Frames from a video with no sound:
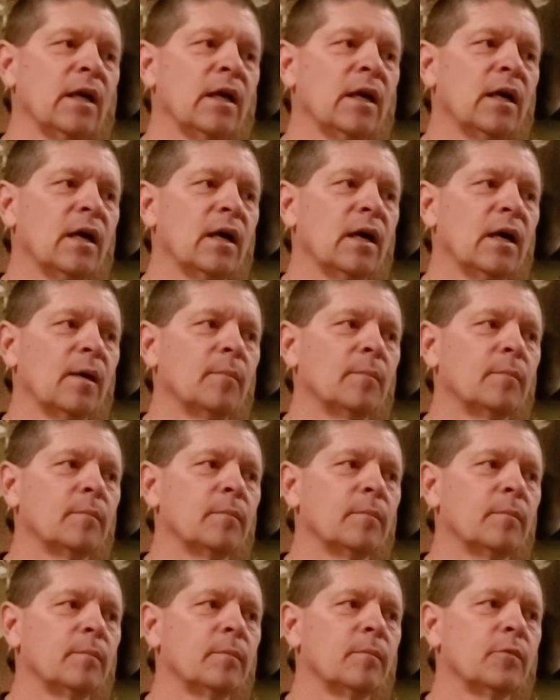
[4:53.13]

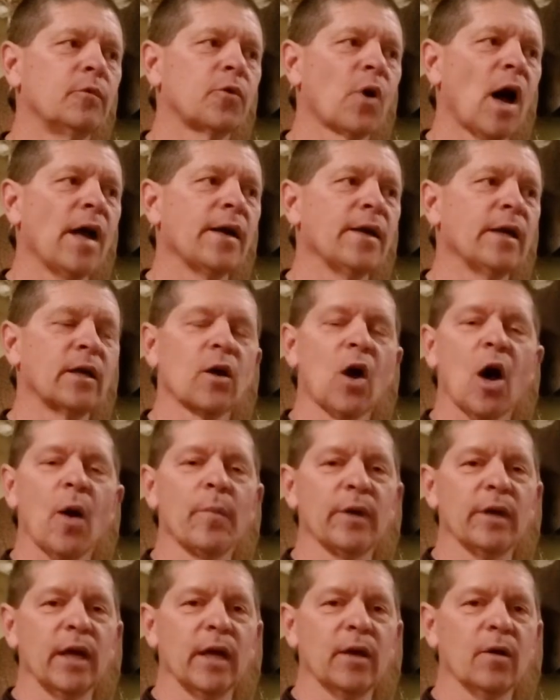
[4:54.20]
trying to
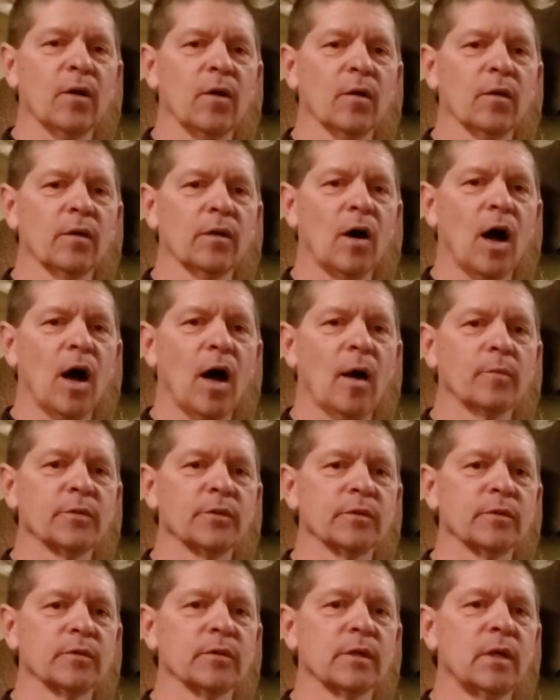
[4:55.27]
accommodate all the
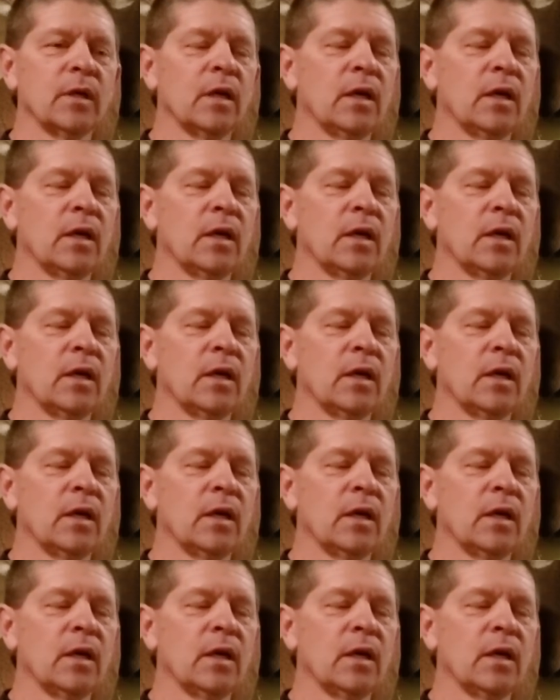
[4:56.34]
options.